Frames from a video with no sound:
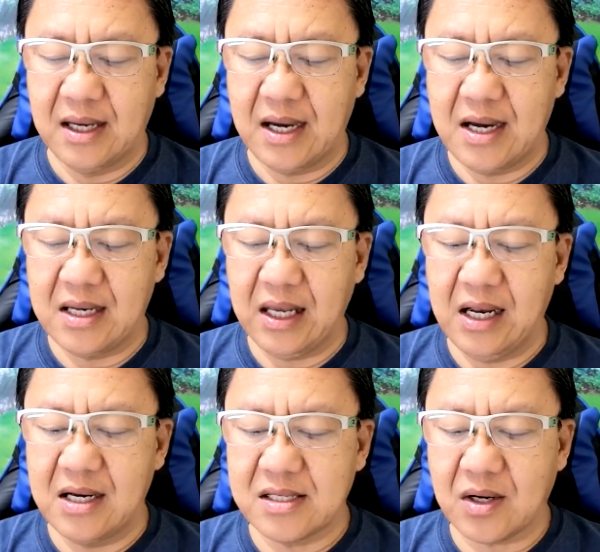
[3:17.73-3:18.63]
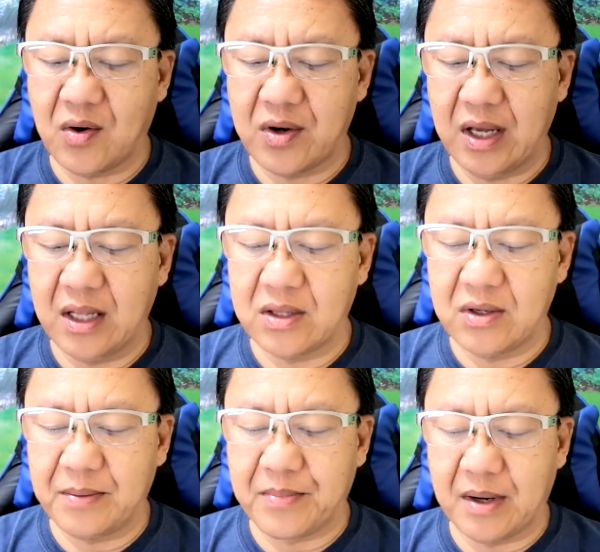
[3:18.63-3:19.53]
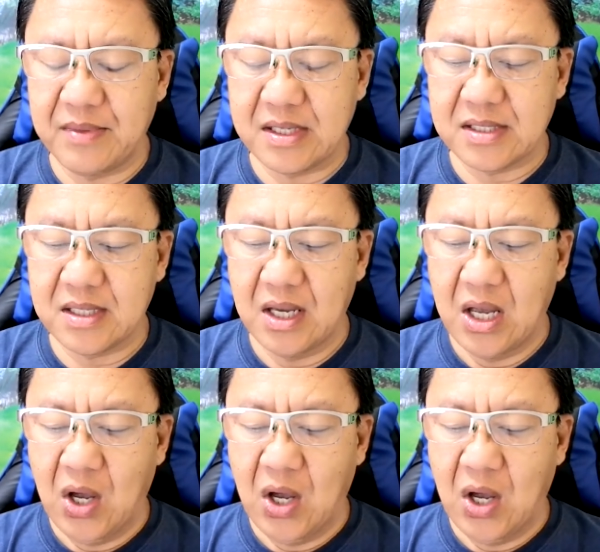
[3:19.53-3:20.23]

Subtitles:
and heirs according to the promise.